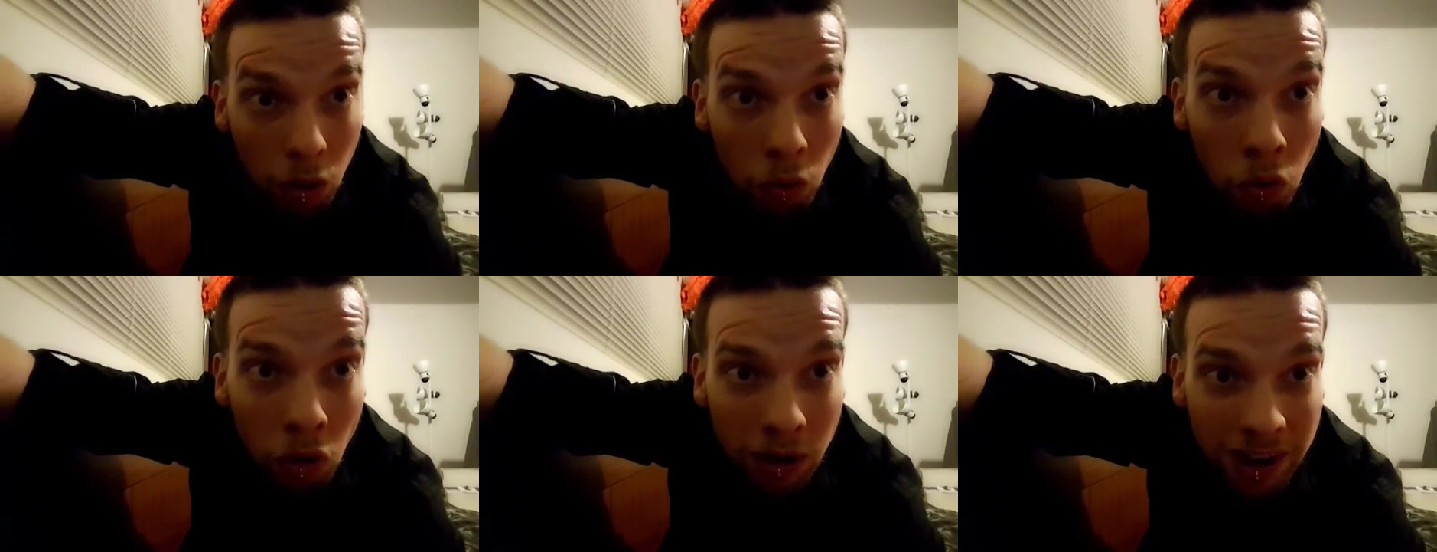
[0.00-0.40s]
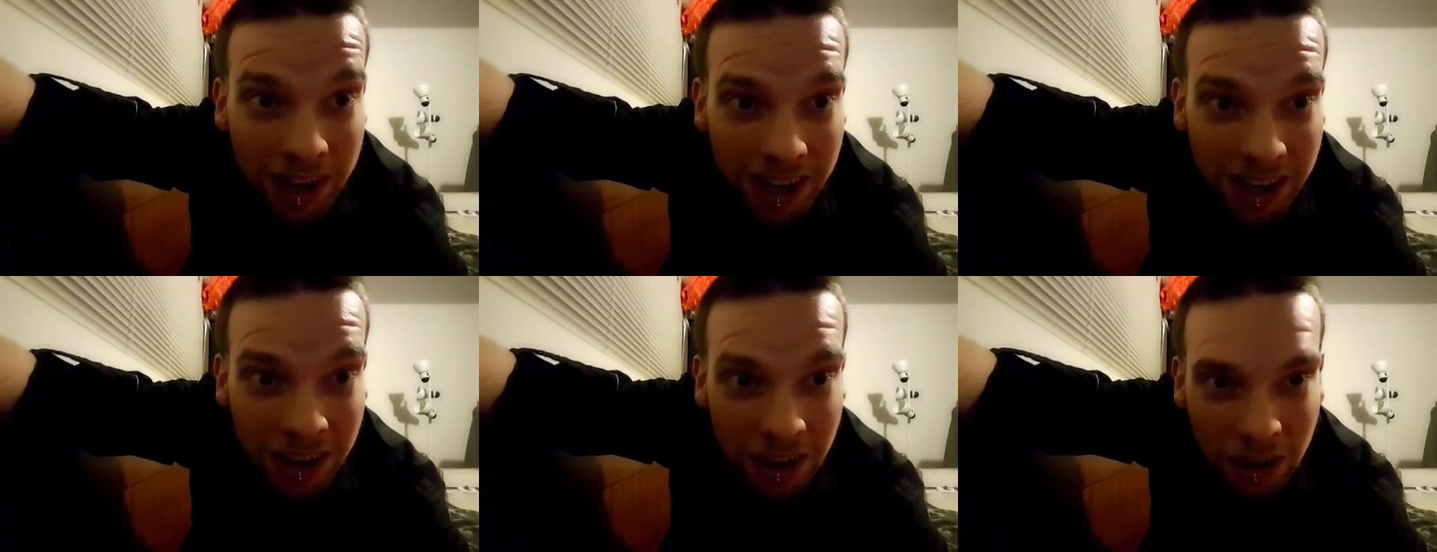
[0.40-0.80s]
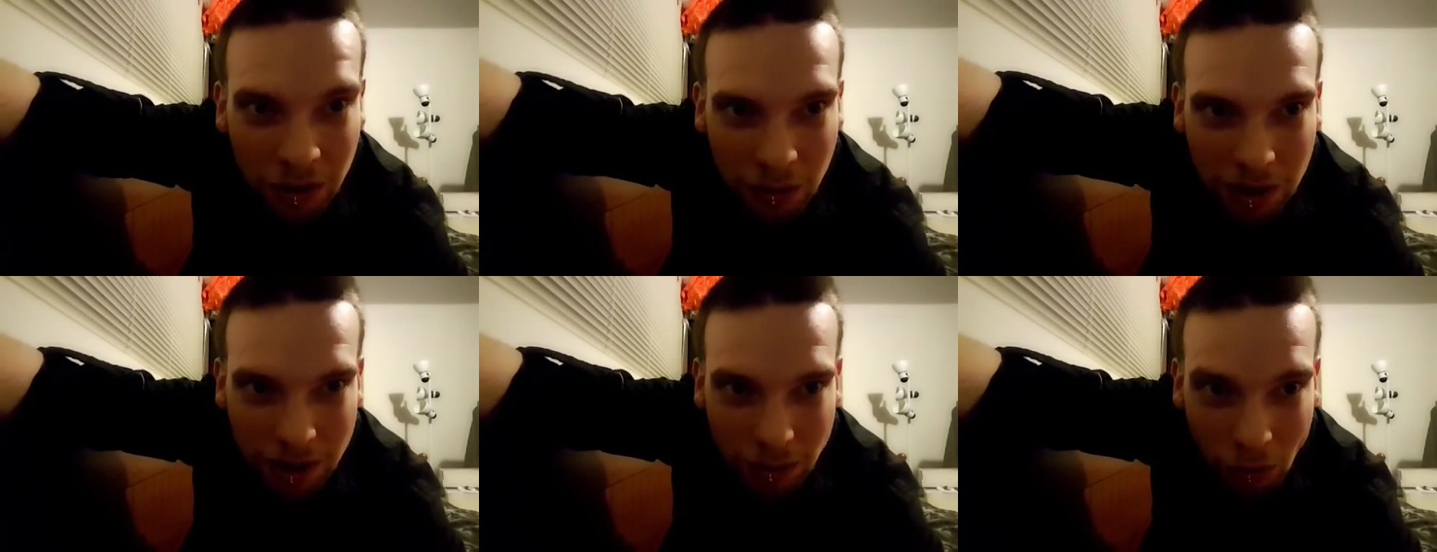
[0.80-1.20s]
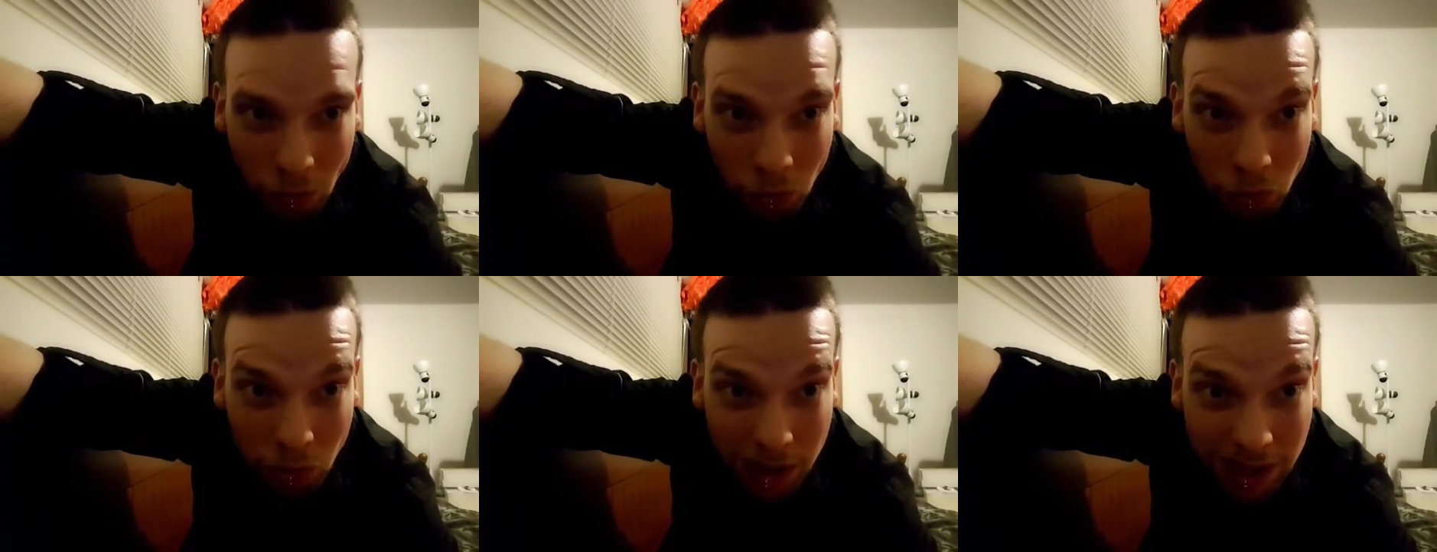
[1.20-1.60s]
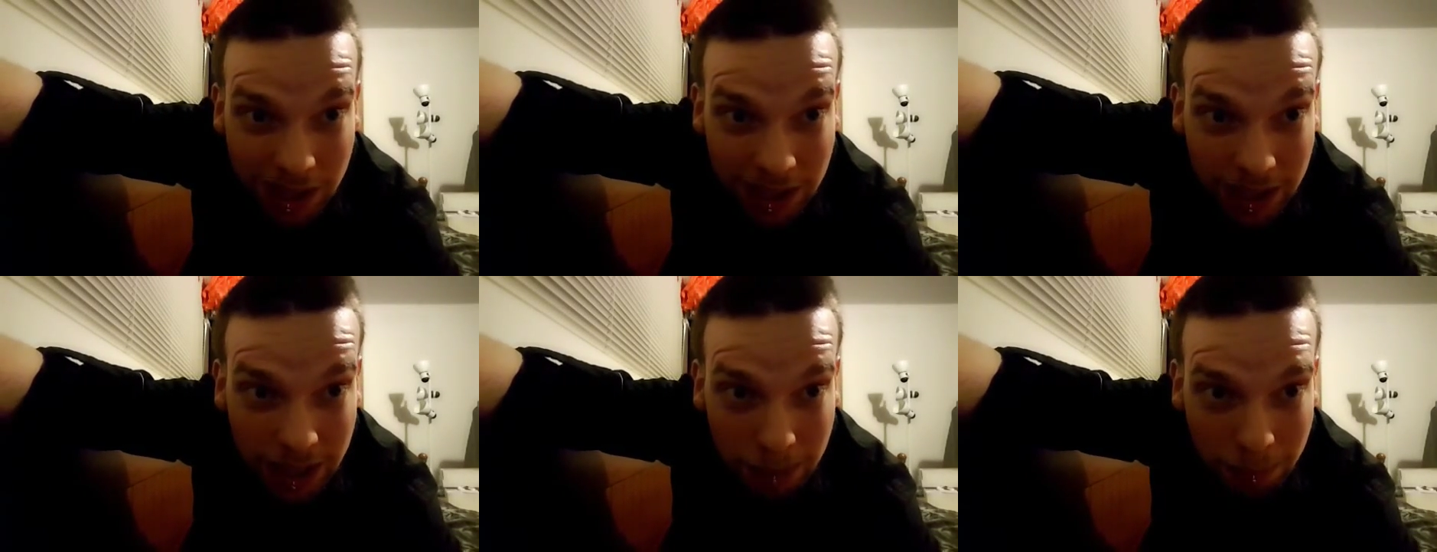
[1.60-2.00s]
Warning, we have a
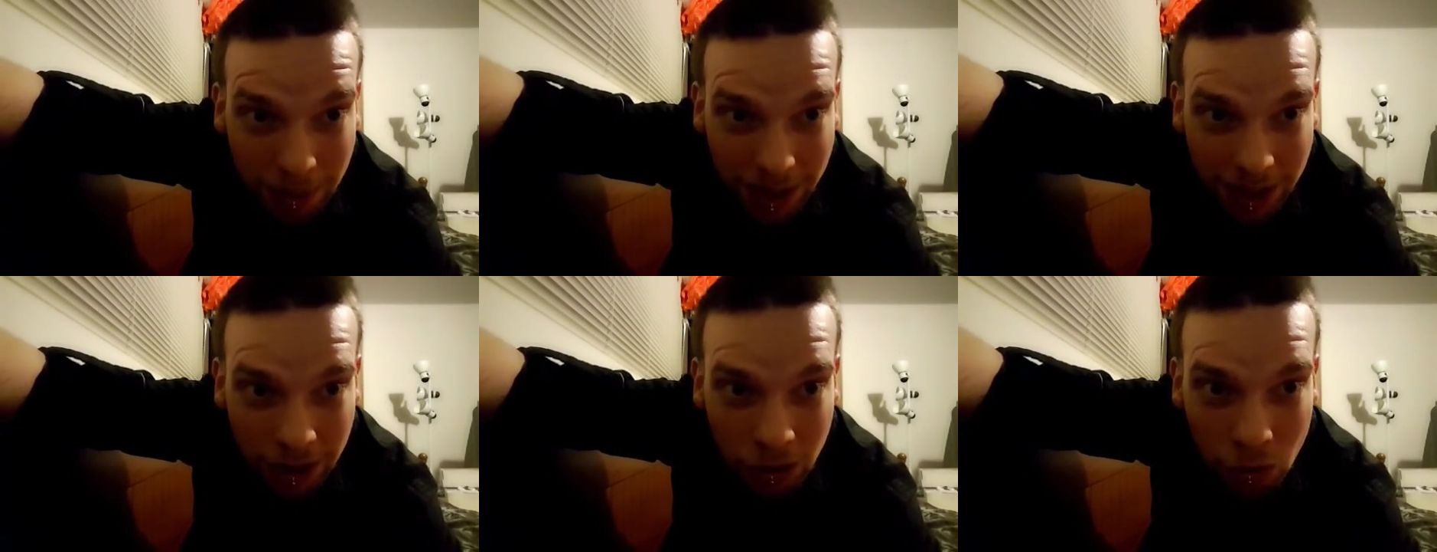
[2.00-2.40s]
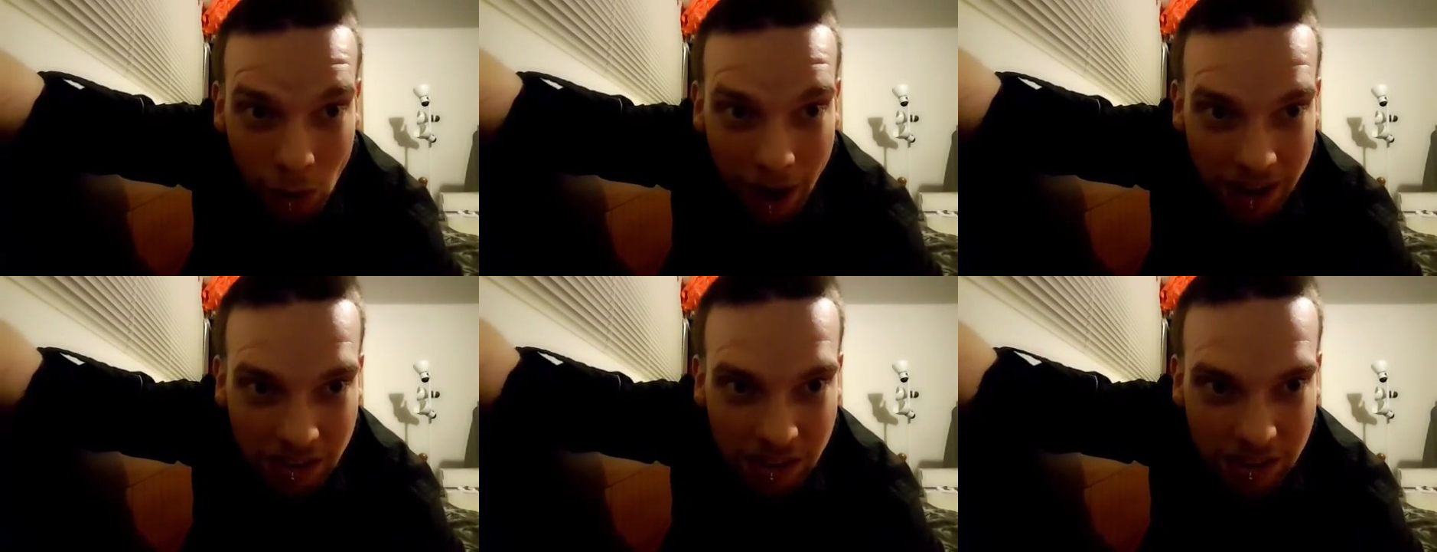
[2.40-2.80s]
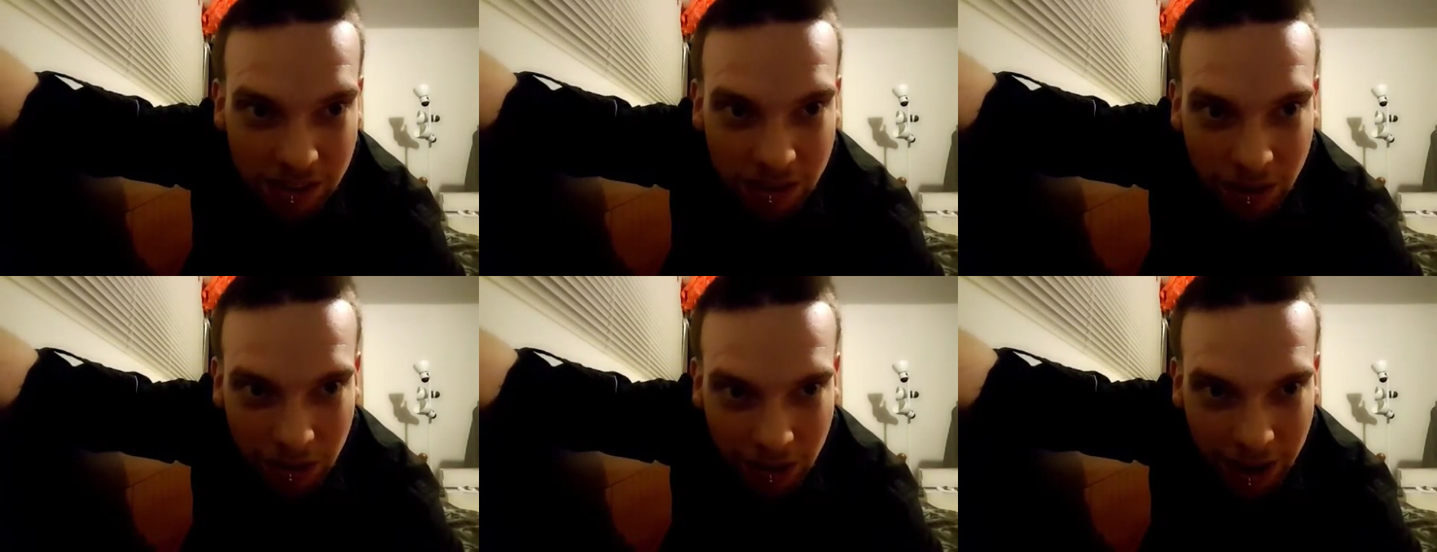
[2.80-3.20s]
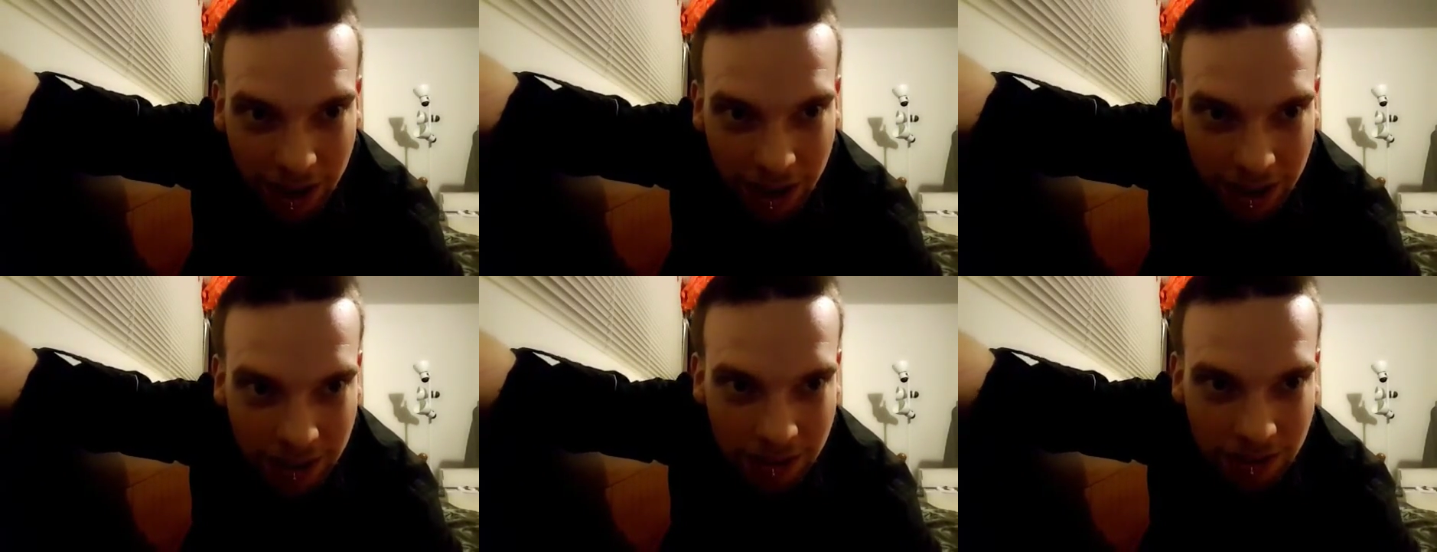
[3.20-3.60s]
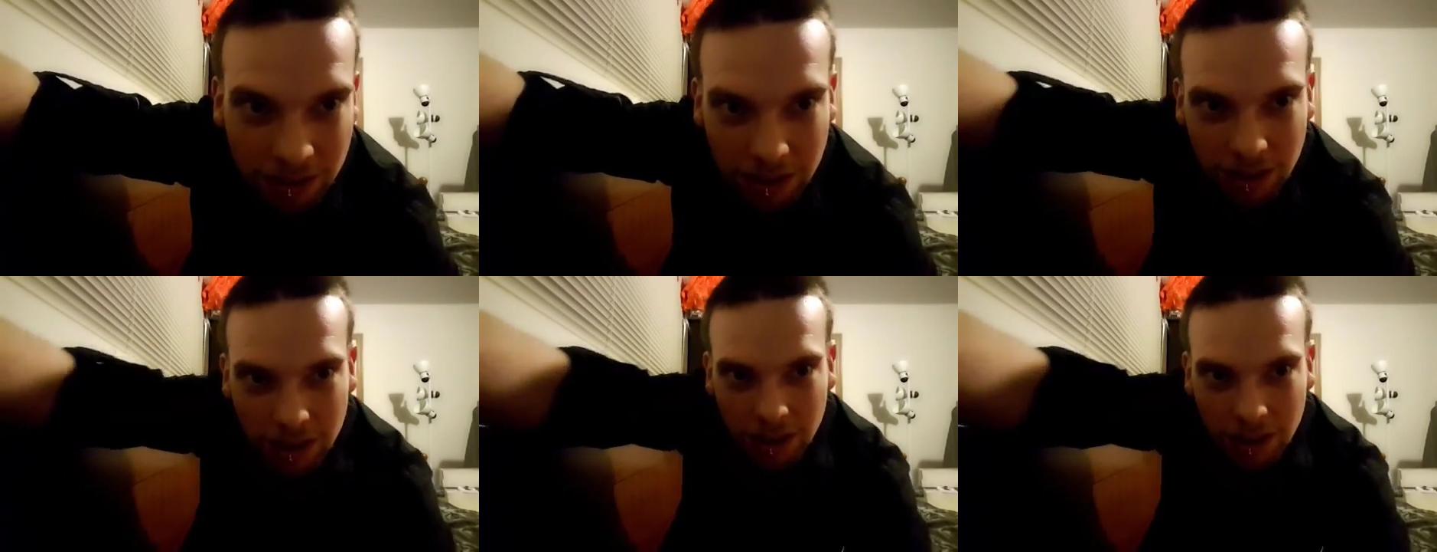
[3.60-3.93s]
really big crisis on our hands.